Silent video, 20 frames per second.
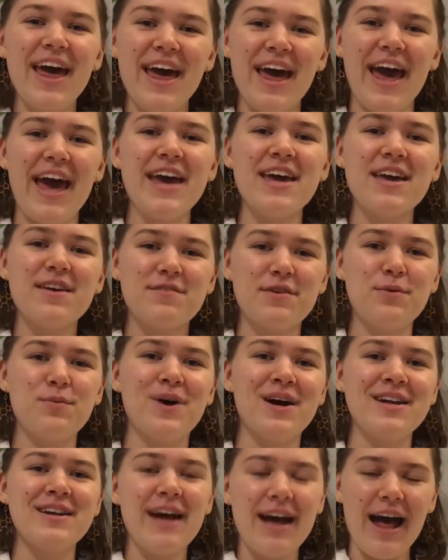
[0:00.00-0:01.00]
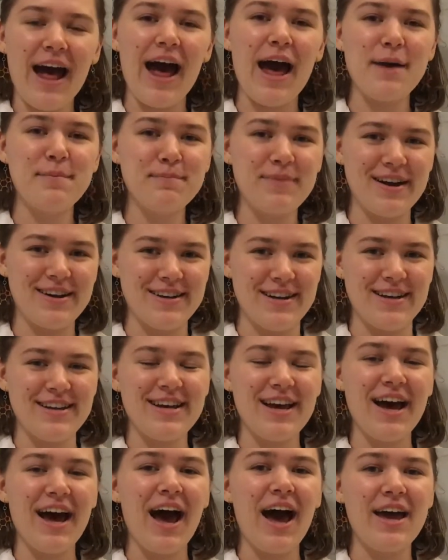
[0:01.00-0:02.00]
Hey everyone, I'm Marta,
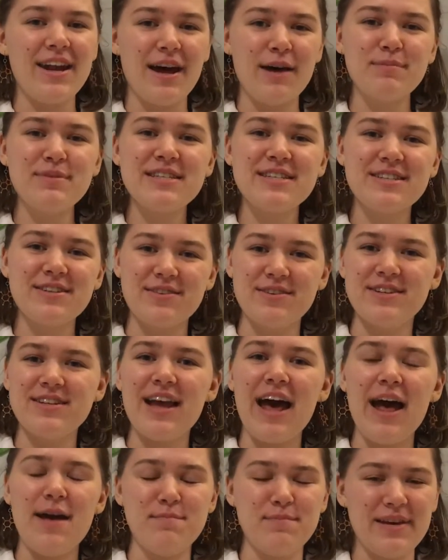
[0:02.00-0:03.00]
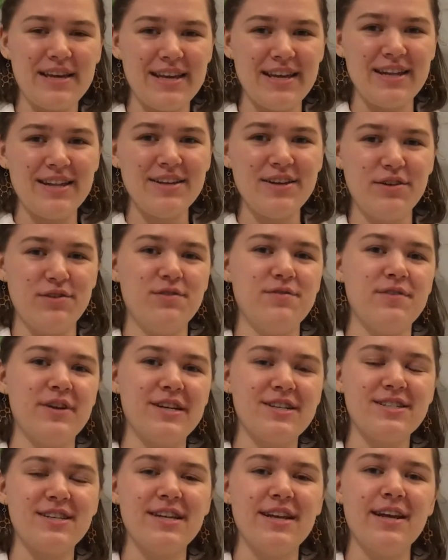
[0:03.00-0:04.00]
and I'm a student at McGill
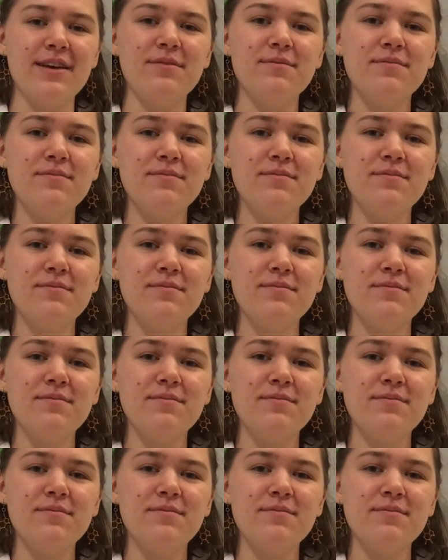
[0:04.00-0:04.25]
University.